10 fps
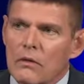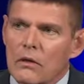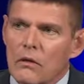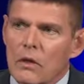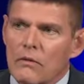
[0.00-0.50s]

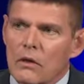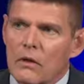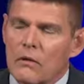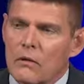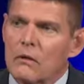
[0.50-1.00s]
so I
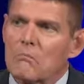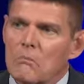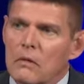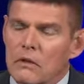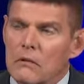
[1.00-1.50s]
think that
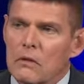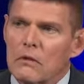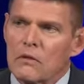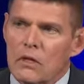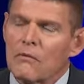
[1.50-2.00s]

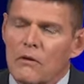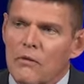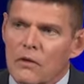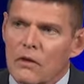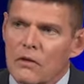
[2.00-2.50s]
it's safer
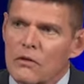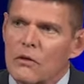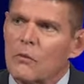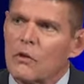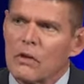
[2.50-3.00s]
for the
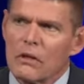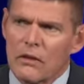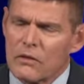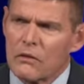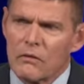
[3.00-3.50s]
consumer. It
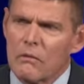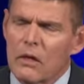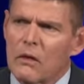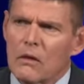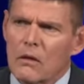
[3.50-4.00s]
doesn't
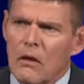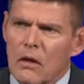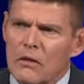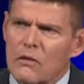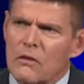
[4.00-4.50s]

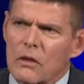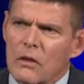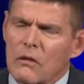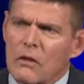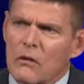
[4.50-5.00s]
cost,
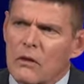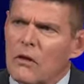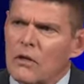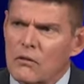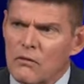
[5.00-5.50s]
uh, you know, it
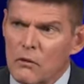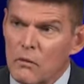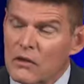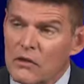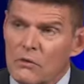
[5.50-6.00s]
costs a few
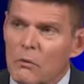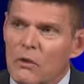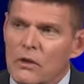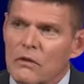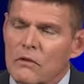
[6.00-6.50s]
basis
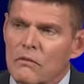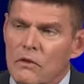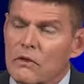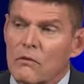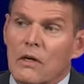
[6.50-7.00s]
points.
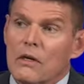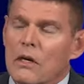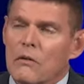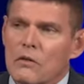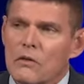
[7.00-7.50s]
Visa right
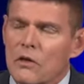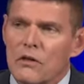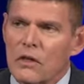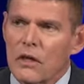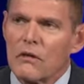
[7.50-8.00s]
now isn't
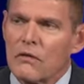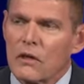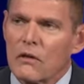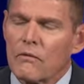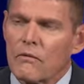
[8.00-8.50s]
charging
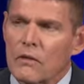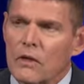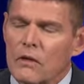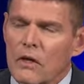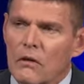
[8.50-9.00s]
anything for
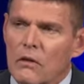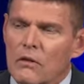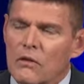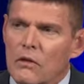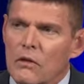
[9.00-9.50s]
that
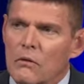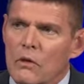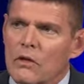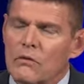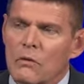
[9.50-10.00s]
technology in the
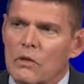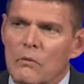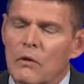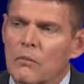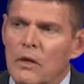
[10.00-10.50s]
U.S. with
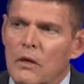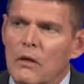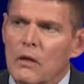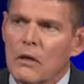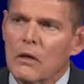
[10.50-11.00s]
Apple Pay.
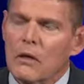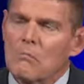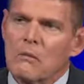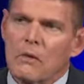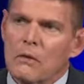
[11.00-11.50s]

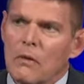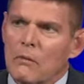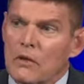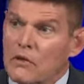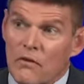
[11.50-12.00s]
But
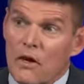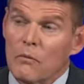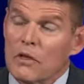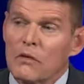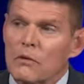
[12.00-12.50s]
maybe it's
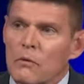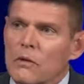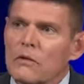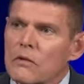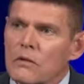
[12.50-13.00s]
five basis
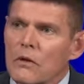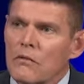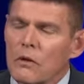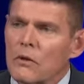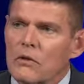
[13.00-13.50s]
points. It's
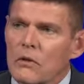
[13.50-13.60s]
not very much